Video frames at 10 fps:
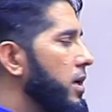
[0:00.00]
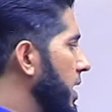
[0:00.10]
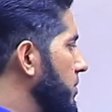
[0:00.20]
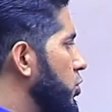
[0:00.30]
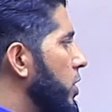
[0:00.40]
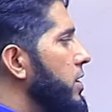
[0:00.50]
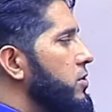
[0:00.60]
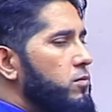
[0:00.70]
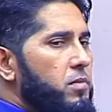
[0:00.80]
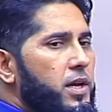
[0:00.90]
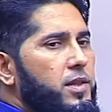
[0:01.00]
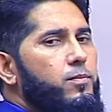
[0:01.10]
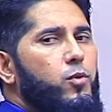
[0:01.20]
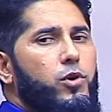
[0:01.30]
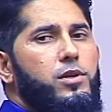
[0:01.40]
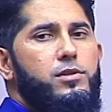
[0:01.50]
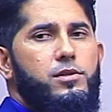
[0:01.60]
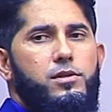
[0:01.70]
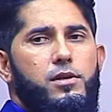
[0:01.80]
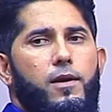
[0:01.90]
I'm trying to make the
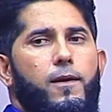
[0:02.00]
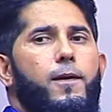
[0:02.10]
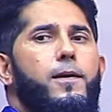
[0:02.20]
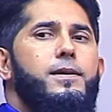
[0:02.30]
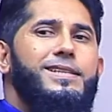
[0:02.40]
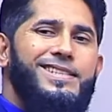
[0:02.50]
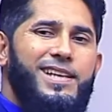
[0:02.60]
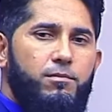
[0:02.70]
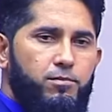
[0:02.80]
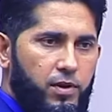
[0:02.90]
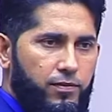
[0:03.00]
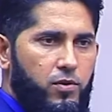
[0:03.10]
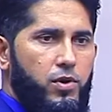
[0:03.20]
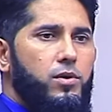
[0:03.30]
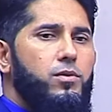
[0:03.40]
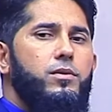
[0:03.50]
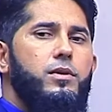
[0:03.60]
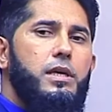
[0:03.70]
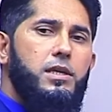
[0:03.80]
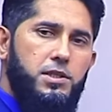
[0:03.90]
points simple for you,
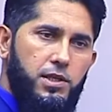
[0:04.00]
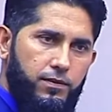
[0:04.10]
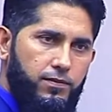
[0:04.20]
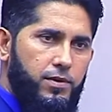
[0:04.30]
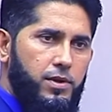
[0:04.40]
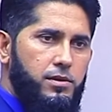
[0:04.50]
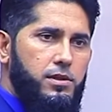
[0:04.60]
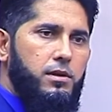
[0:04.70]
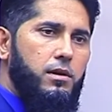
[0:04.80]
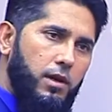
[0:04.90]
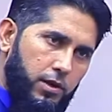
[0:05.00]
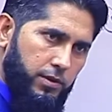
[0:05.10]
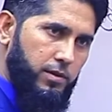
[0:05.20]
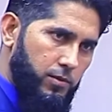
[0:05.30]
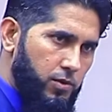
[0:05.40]
easier for you to learn them,